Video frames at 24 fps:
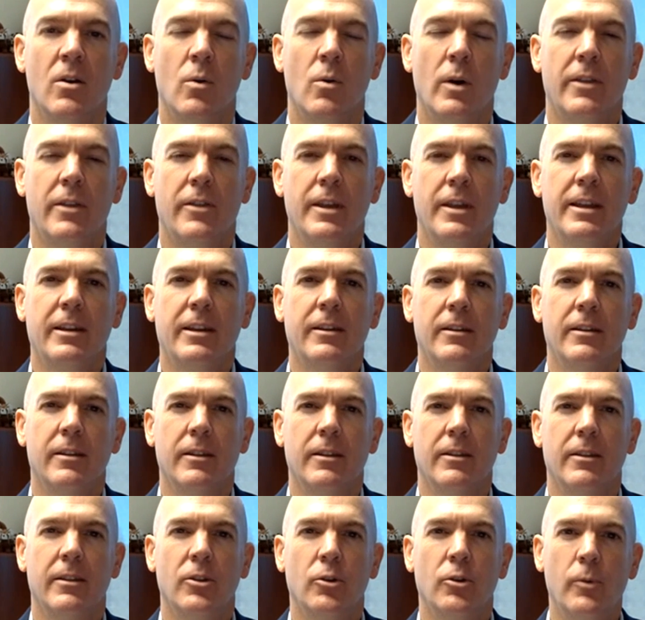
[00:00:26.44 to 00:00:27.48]
Well, I think
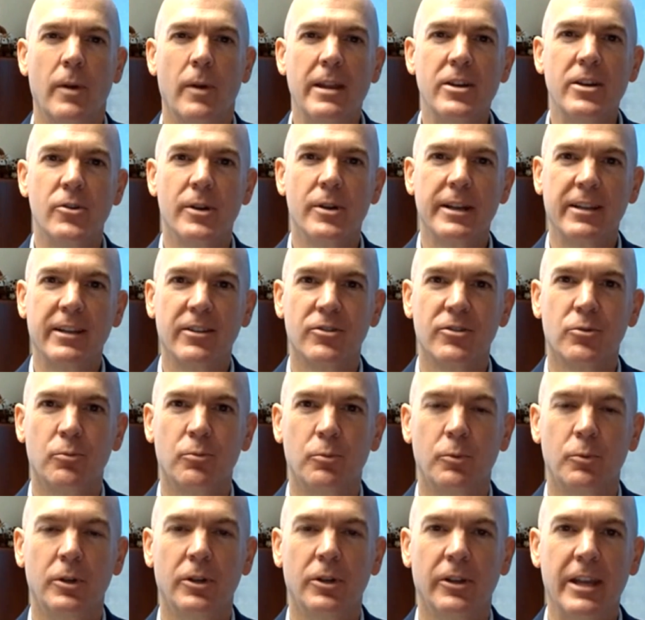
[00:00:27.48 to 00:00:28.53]
the renderings
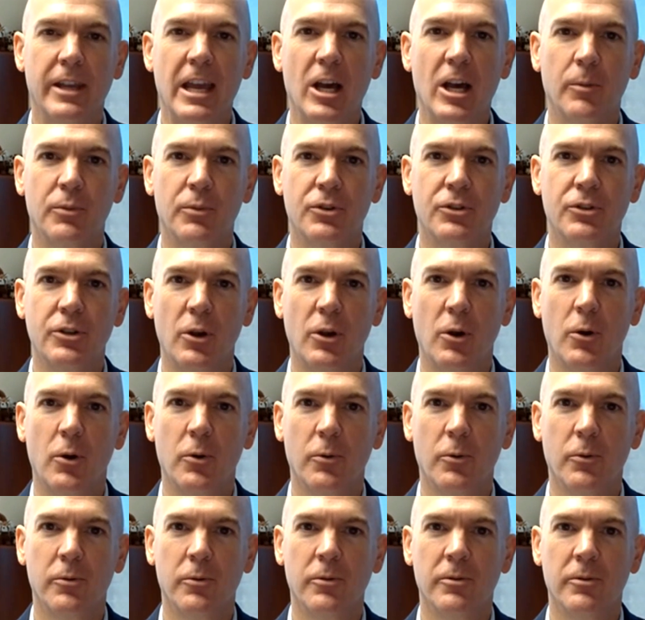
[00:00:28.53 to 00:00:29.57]
really help
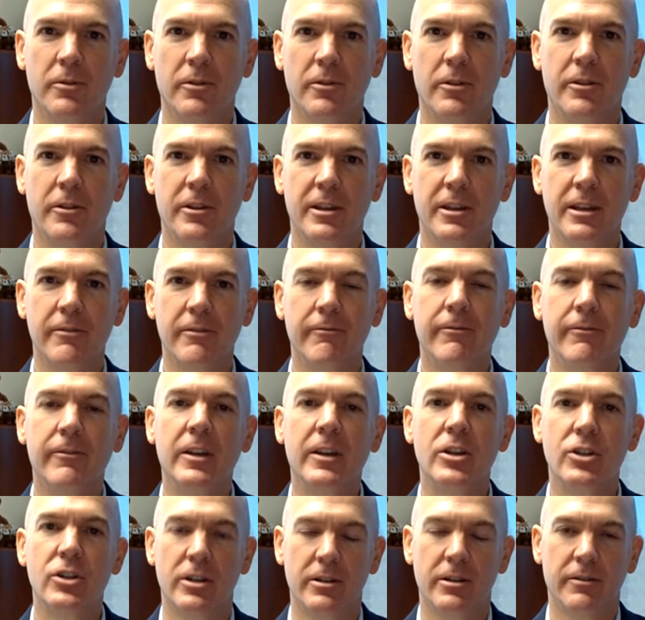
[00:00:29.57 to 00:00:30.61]
show the
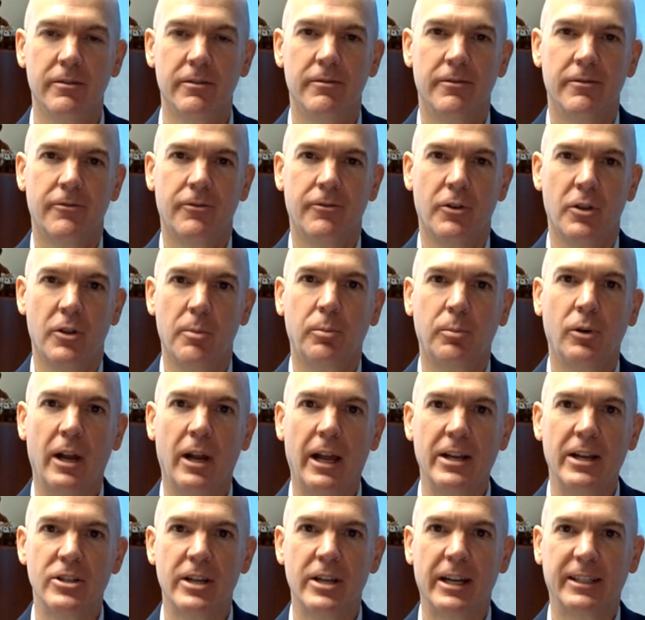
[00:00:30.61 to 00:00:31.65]
vision for the
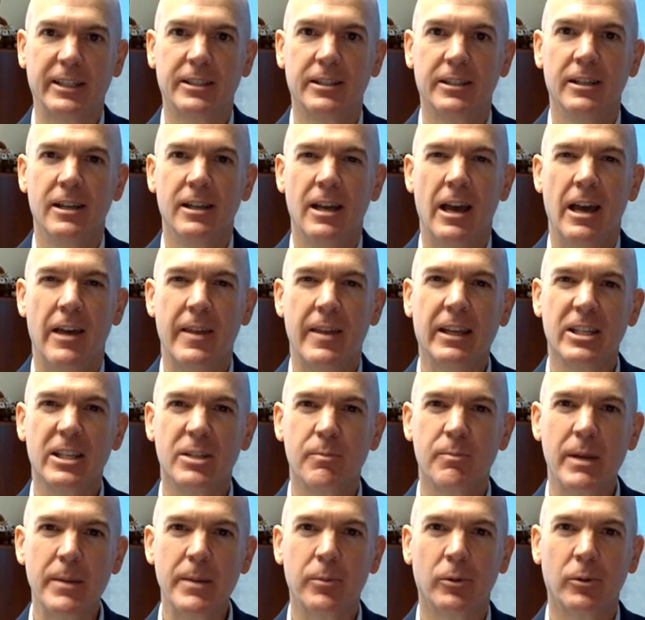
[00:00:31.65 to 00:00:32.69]
project. I think as
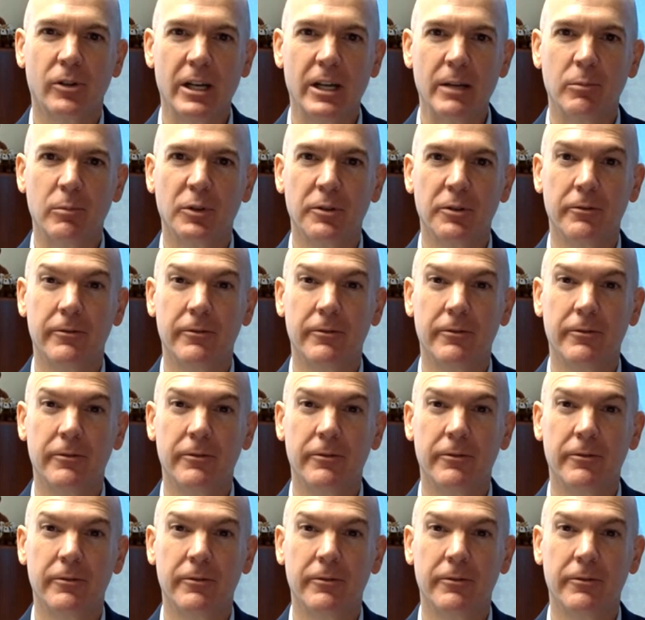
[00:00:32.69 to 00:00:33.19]
people are able to